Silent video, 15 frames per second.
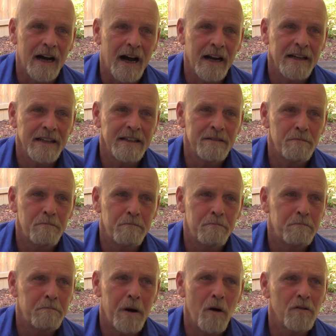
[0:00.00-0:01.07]
I didn't
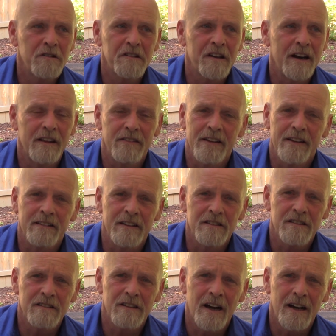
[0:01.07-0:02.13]
post anything
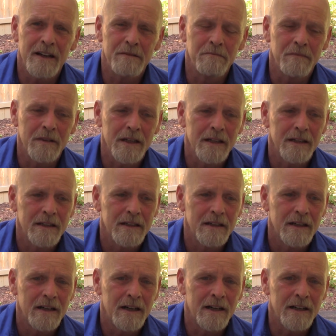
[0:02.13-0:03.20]
this time
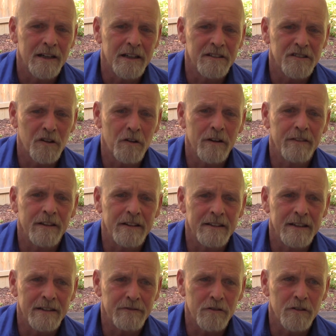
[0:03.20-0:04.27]
concerning the
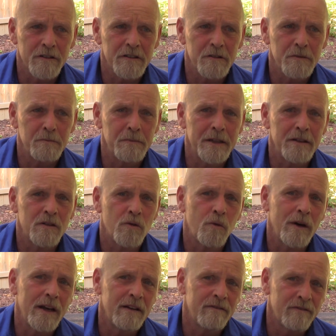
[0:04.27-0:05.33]
difference
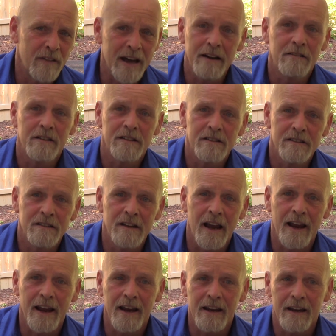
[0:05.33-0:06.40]
between Veterans
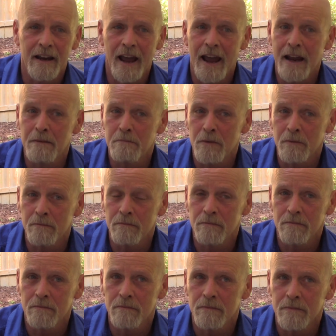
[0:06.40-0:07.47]
Day and,
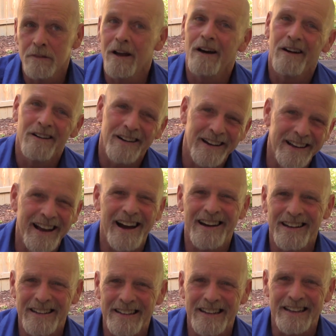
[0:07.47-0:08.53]
no, I kind
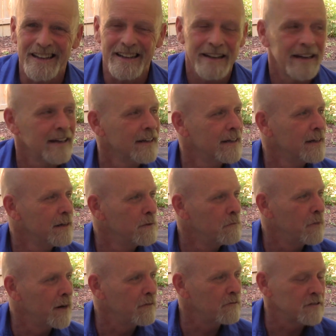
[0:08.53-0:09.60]
of did.
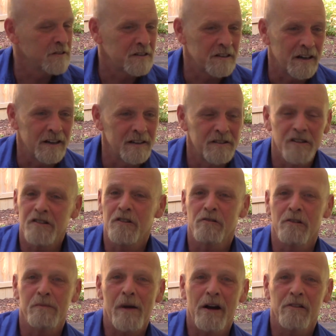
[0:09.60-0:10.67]
But it was just a
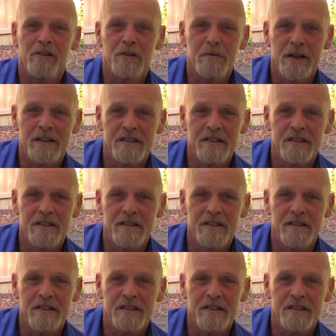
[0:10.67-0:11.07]
reminder to be